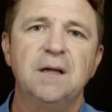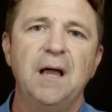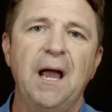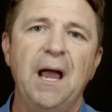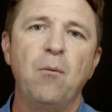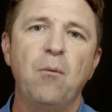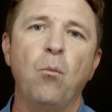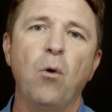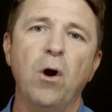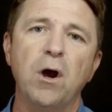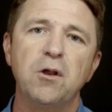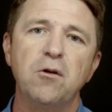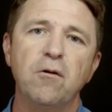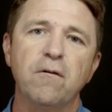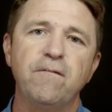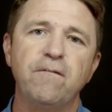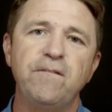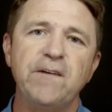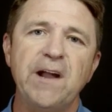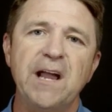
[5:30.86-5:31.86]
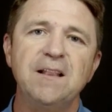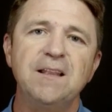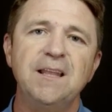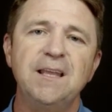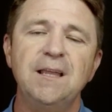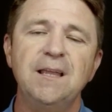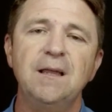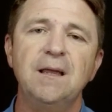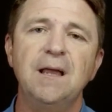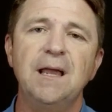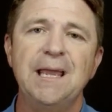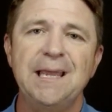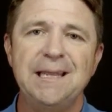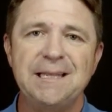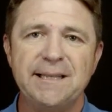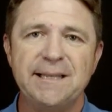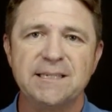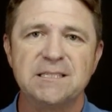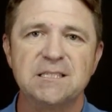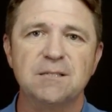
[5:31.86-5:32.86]
And where you're failing, He
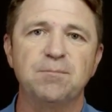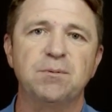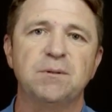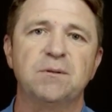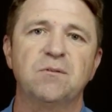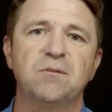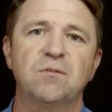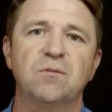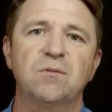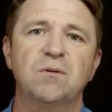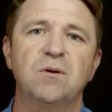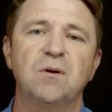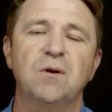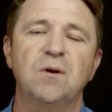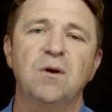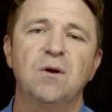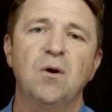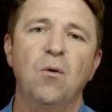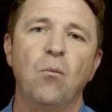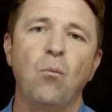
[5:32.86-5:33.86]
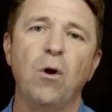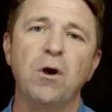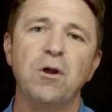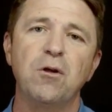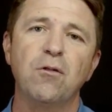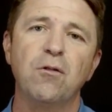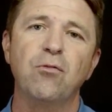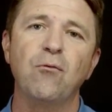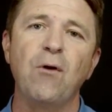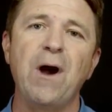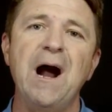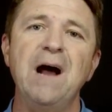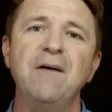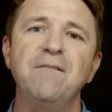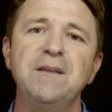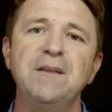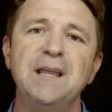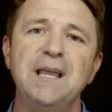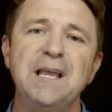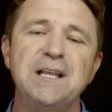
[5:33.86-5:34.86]
disciplines. Where you're
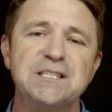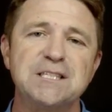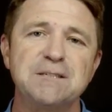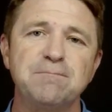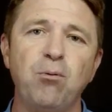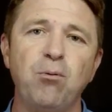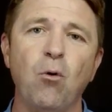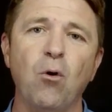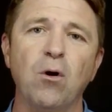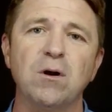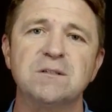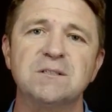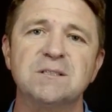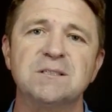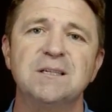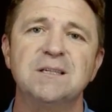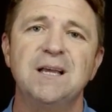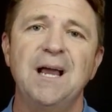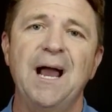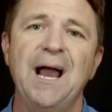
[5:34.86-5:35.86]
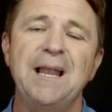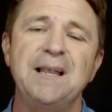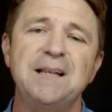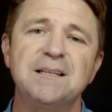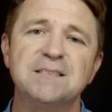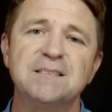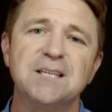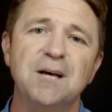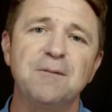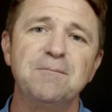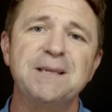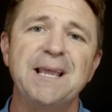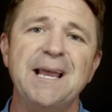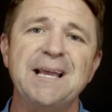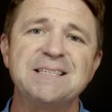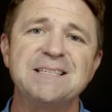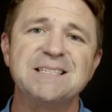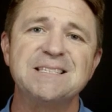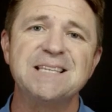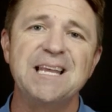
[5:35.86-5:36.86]
thriving, He supports, and in some
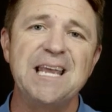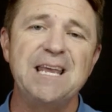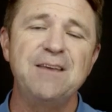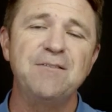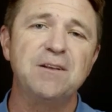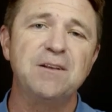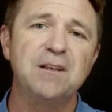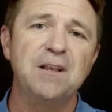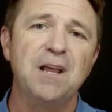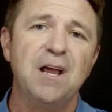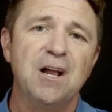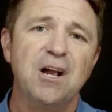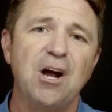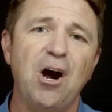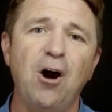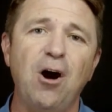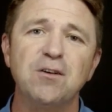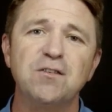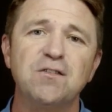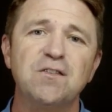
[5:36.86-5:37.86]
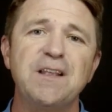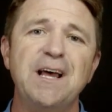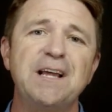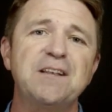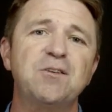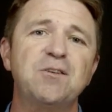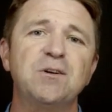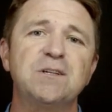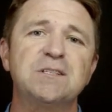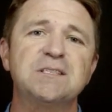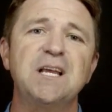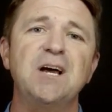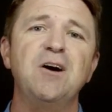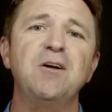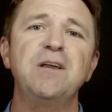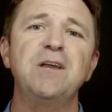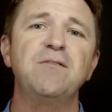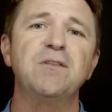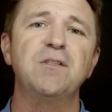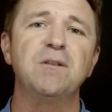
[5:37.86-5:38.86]
cases, even causes that to excel
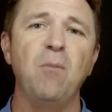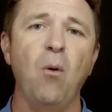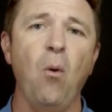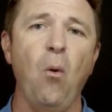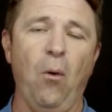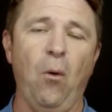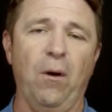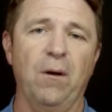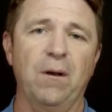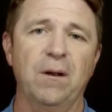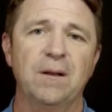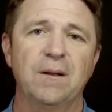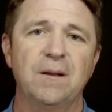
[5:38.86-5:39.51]
even the more.